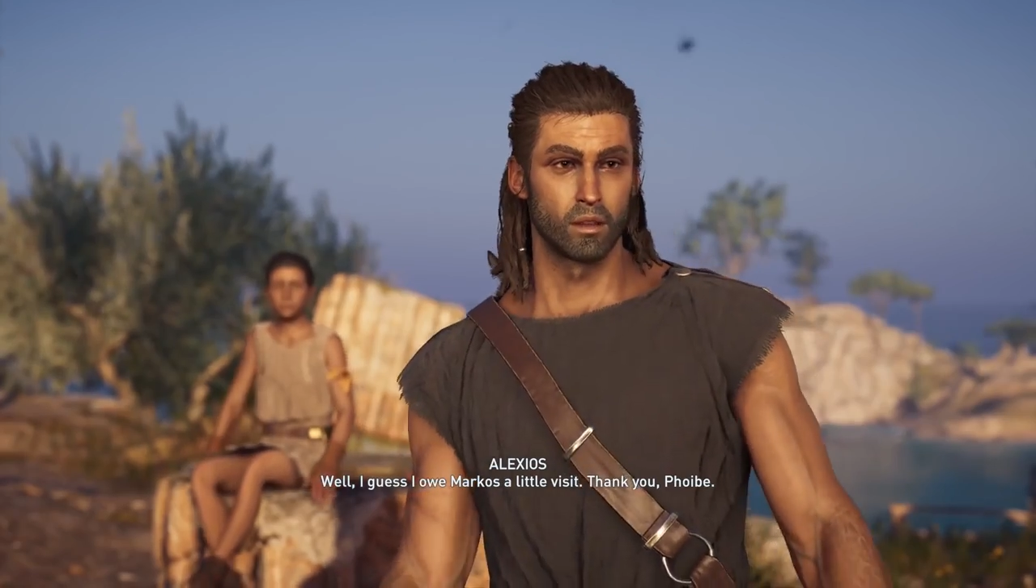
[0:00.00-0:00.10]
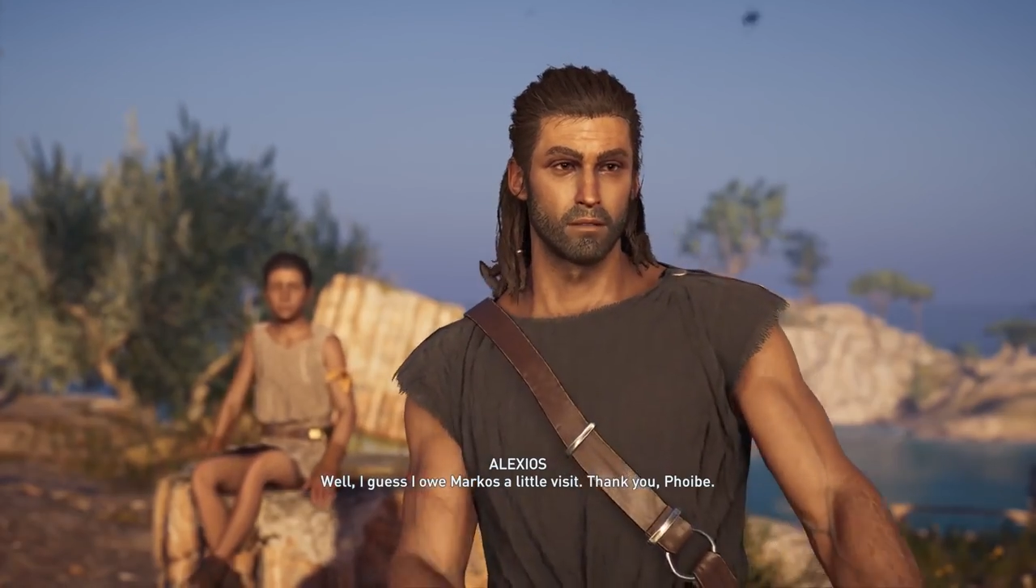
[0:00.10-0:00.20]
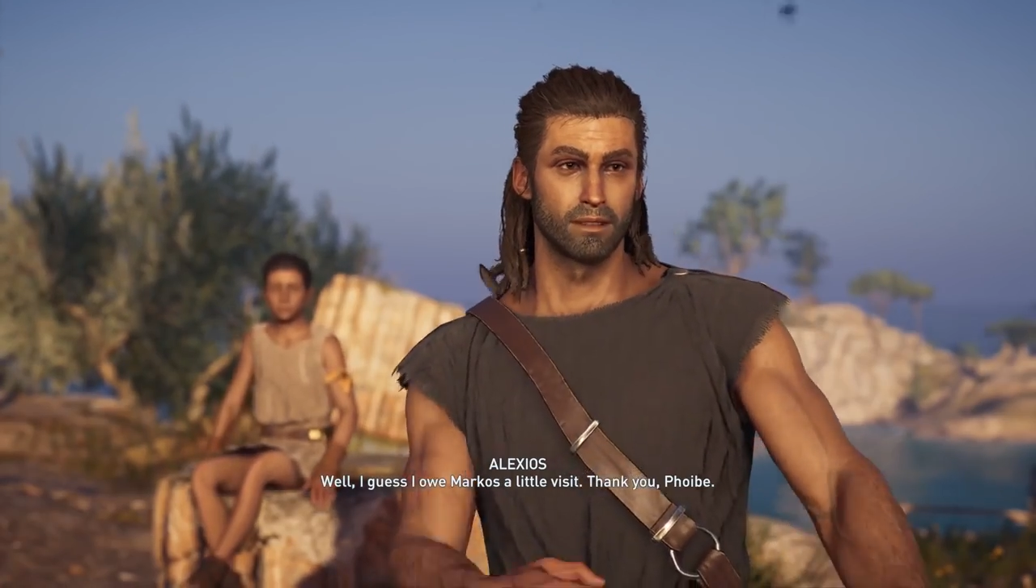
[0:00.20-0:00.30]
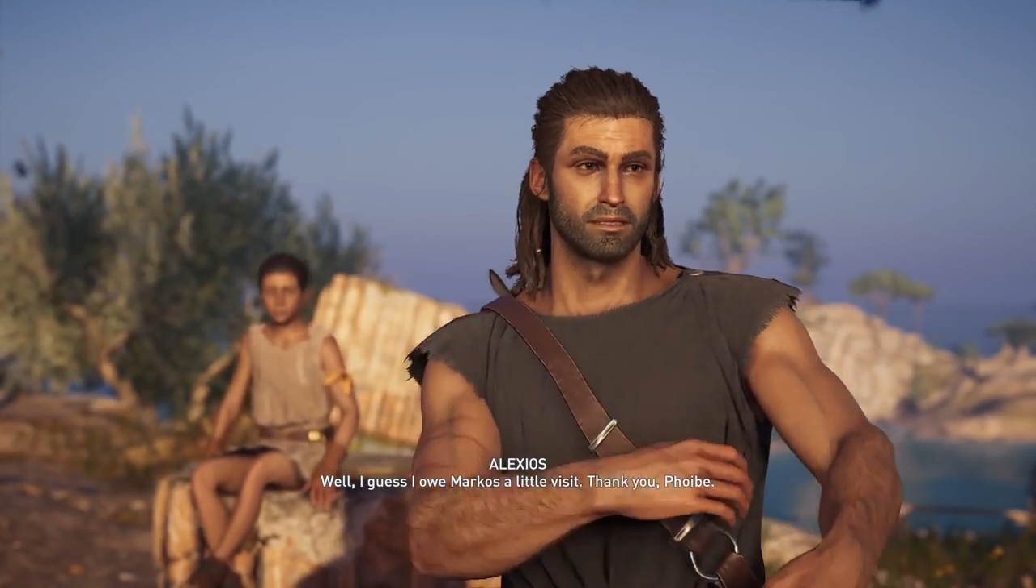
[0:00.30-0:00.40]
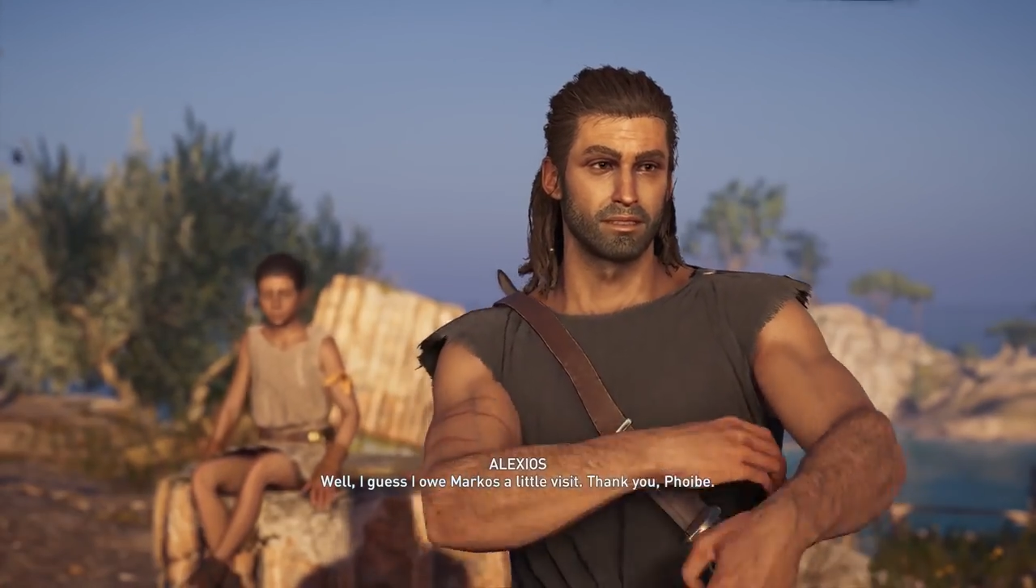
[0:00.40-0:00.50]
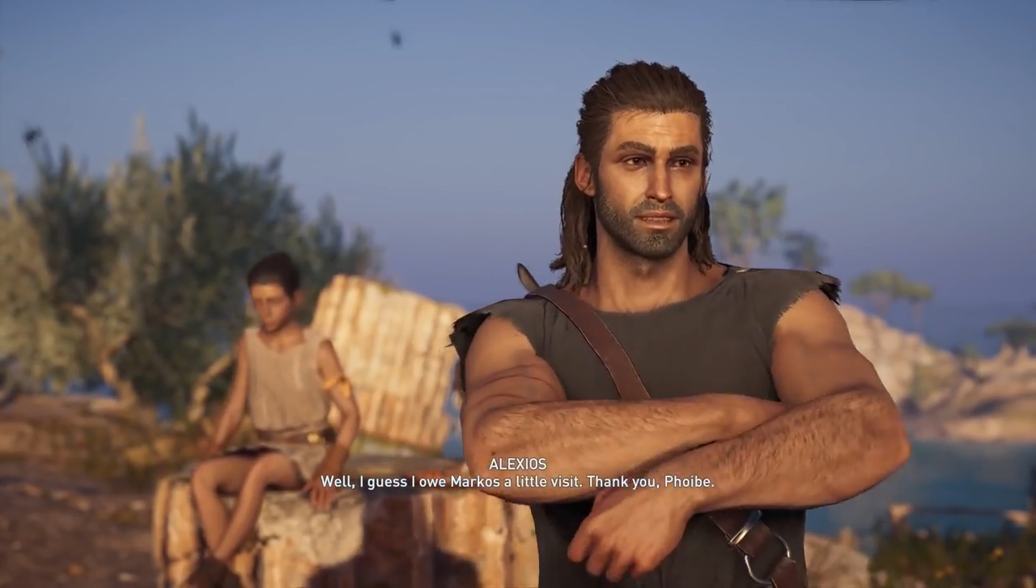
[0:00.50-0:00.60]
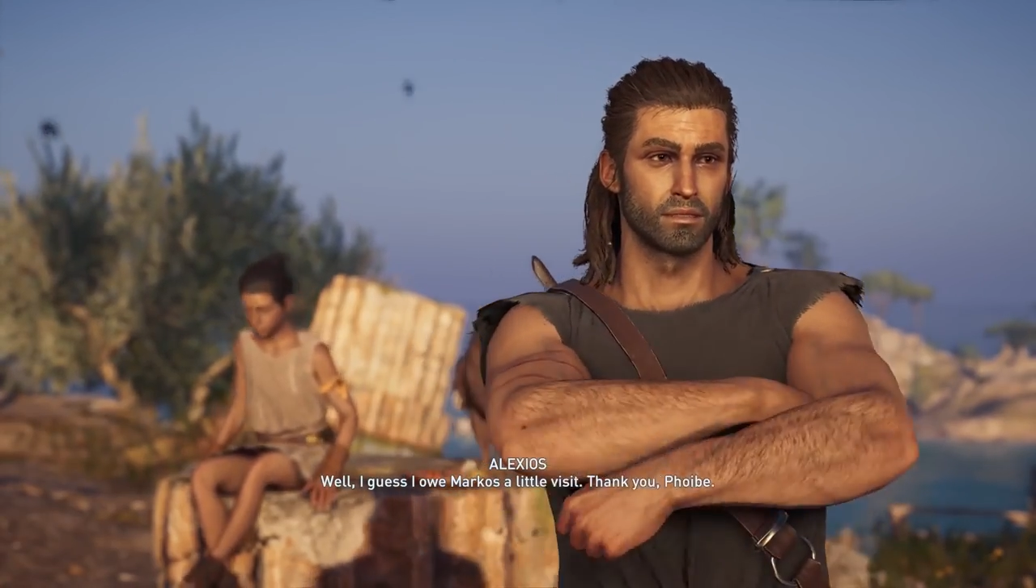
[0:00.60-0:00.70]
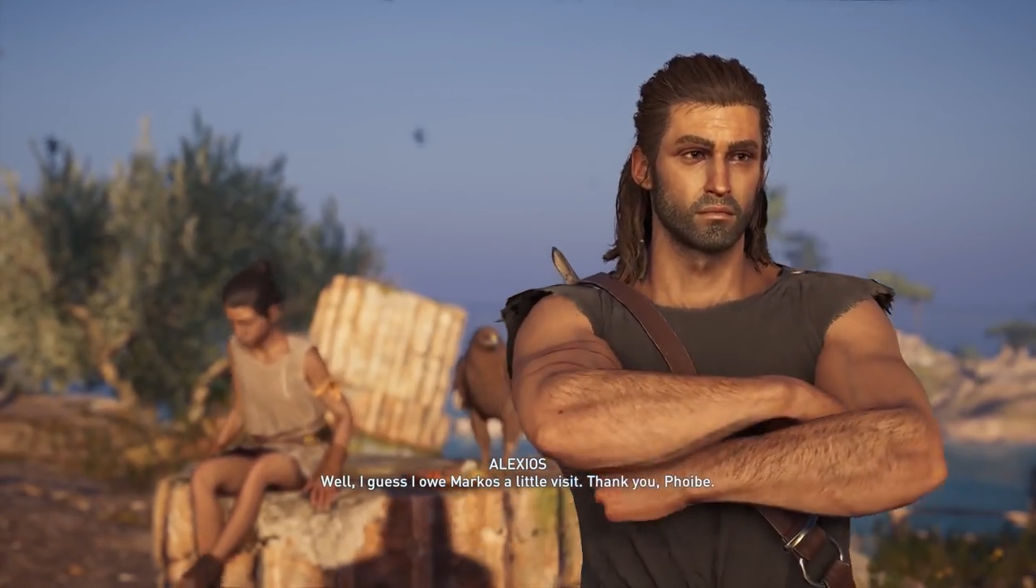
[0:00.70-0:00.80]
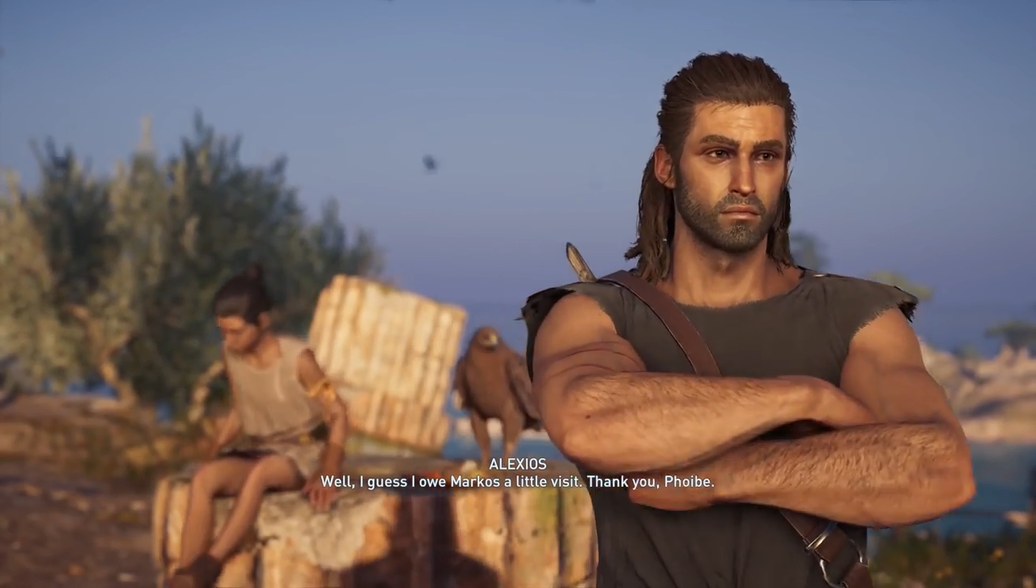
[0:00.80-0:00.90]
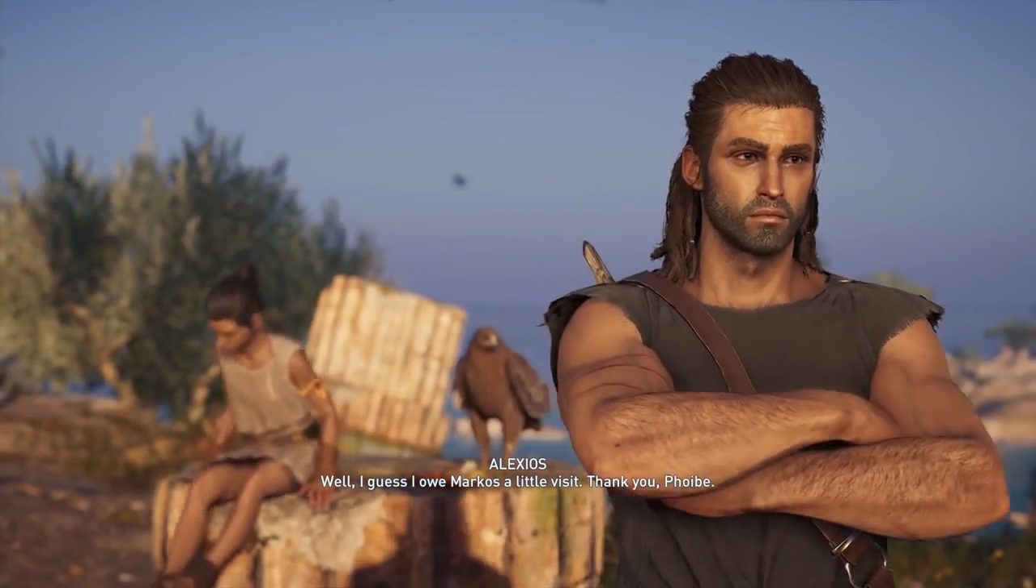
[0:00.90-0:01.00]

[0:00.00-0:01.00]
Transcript: a little visit.